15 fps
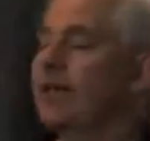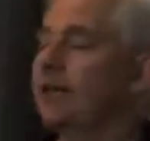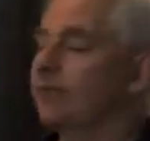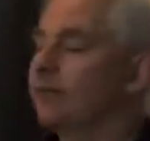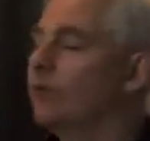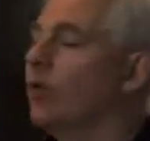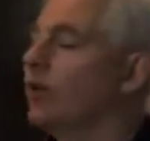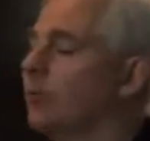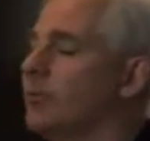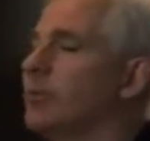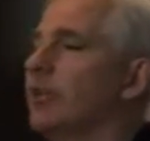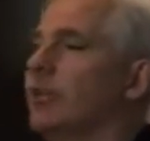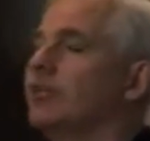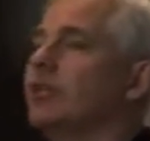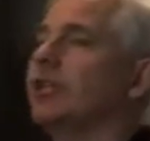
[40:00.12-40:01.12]
about
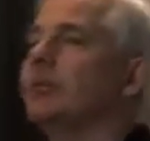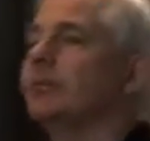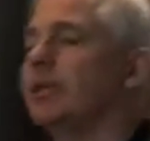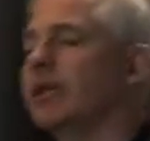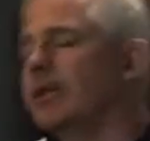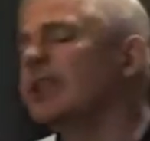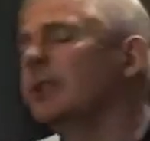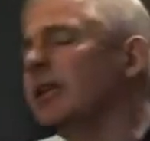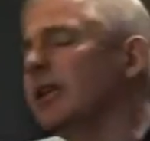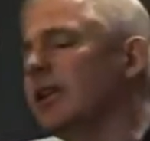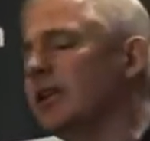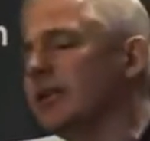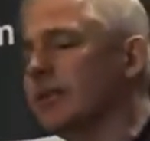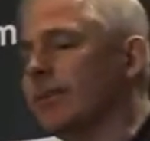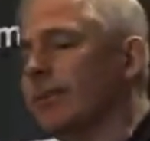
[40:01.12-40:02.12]
400% of GDP, a little bit
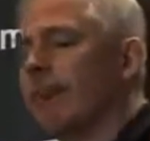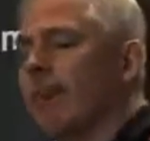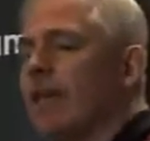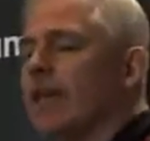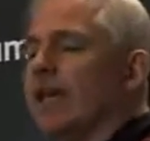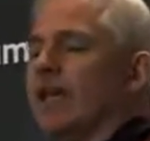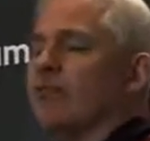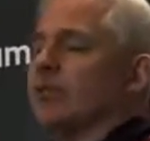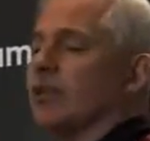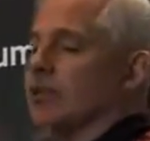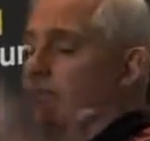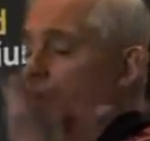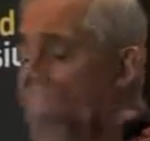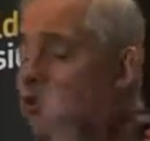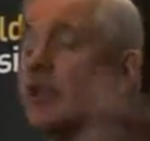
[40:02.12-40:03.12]
less.
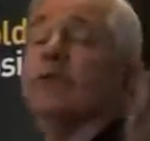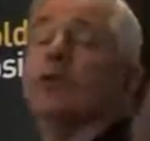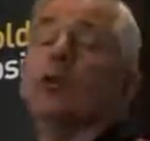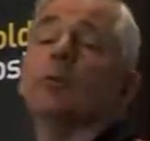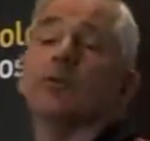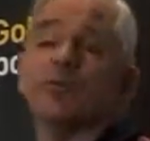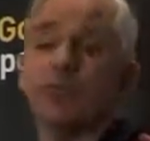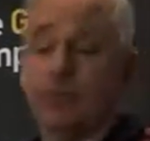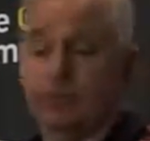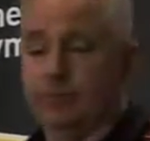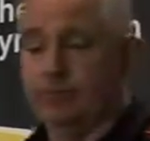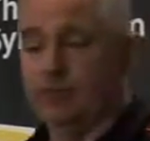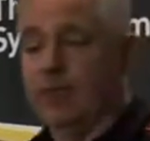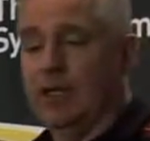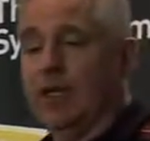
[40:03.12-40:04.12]
Interest rates, say 4%.
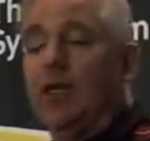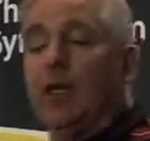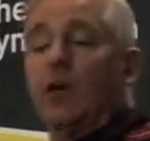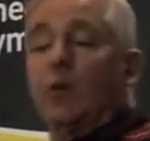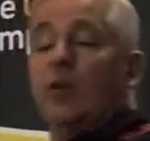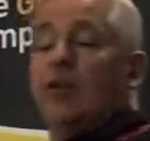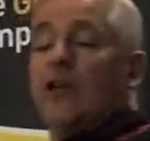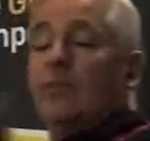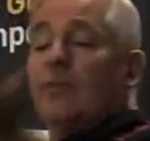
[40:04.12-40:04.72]
Well,